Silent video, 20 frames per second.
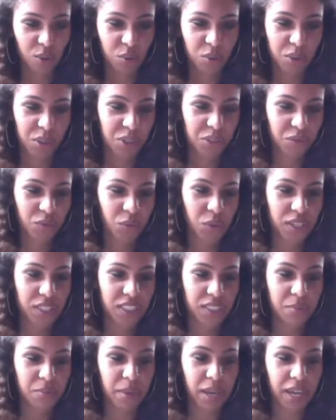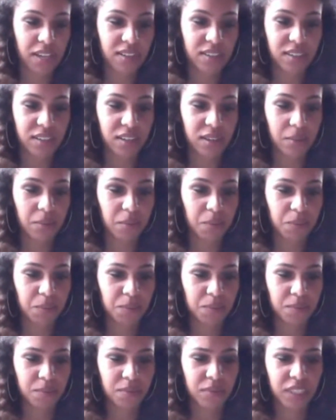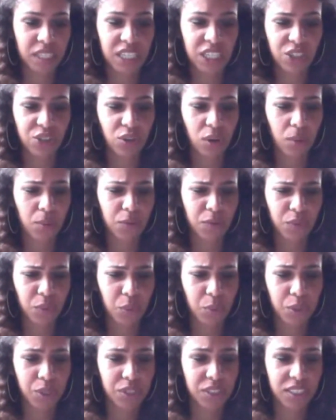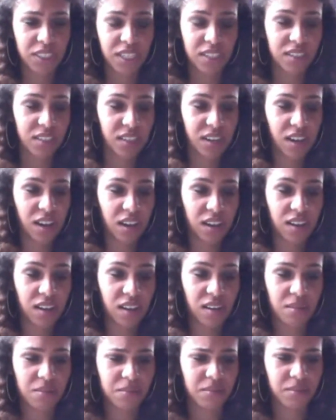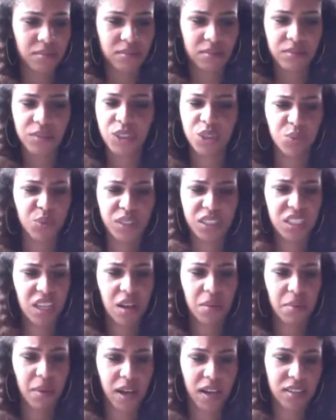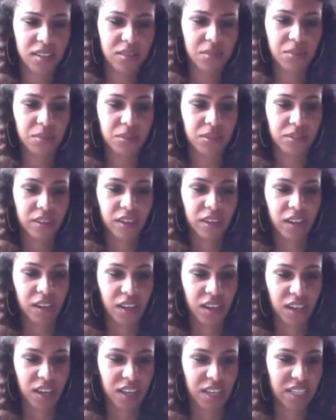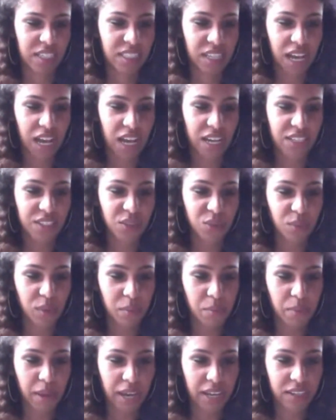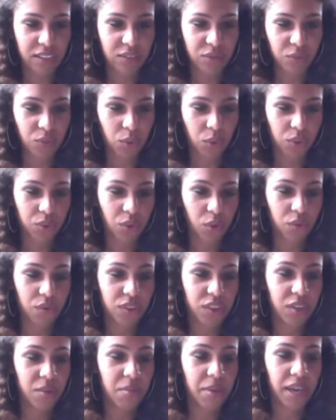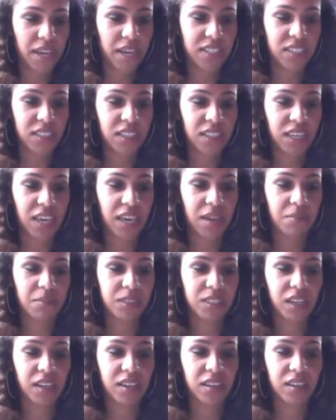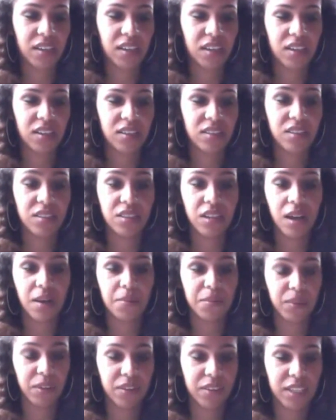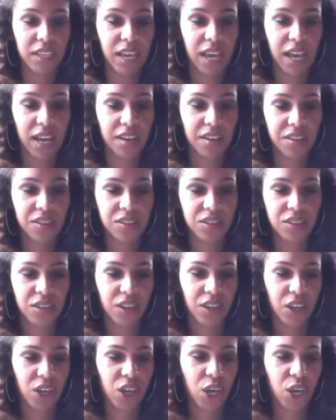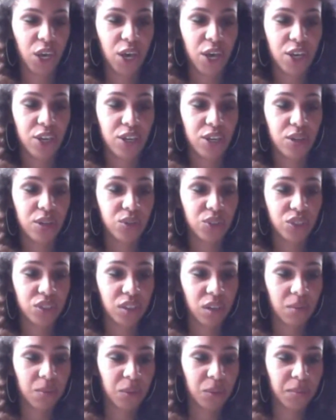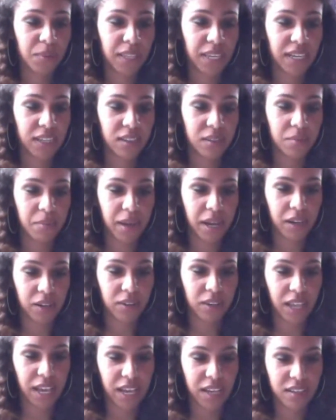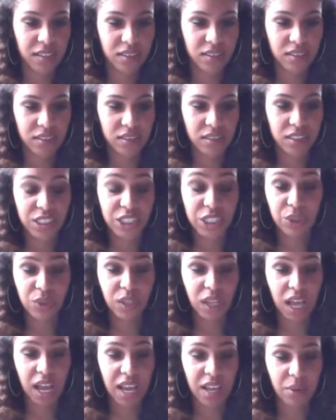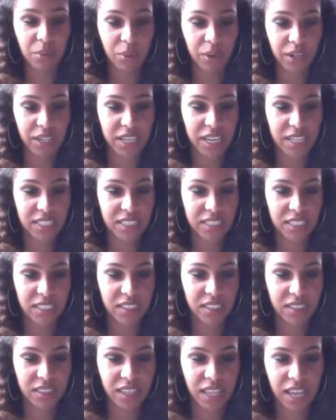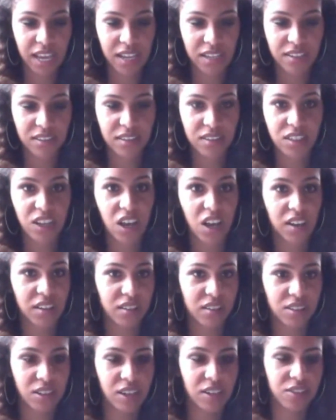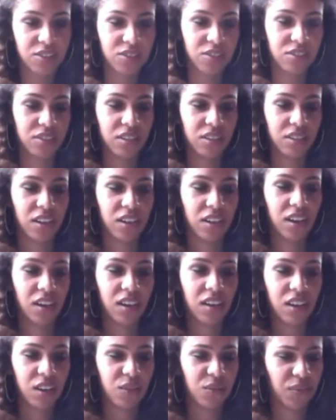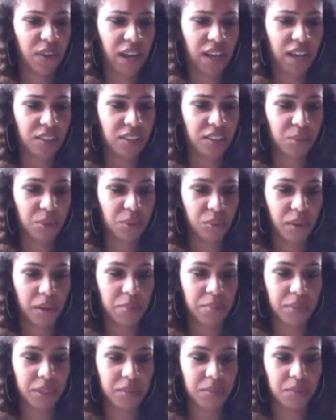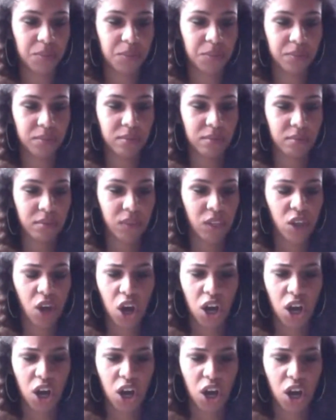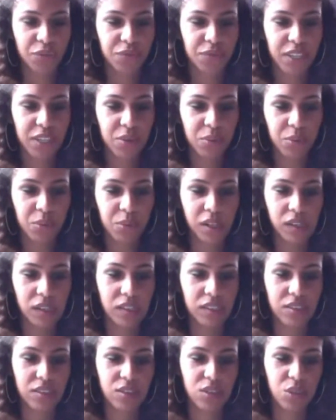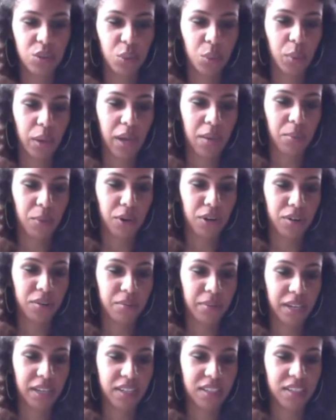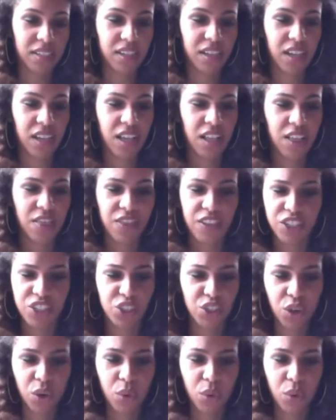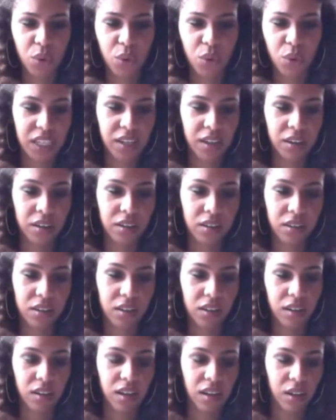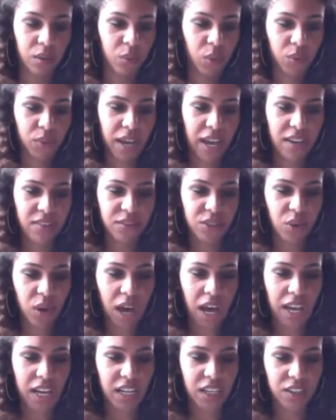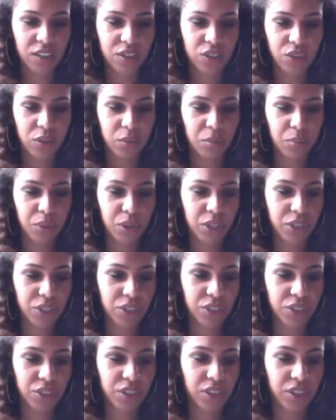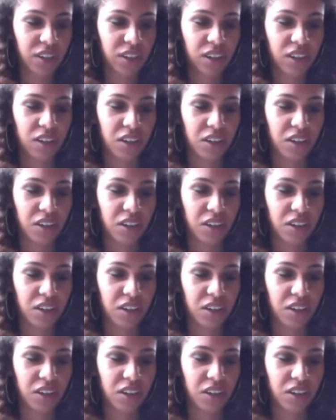Will's voice abandoned him. He groped for words that did not come. It was not possible. His eyes swept back and forth over the abandoned campsite, stopped on the axe. A huge double-bladed battle axe, still lying where he had seen it last, untouched. A valuable weapon. "On your feet, Will," Sir Waymore commanded. "There's no one here. I won't have you hiding under a bush."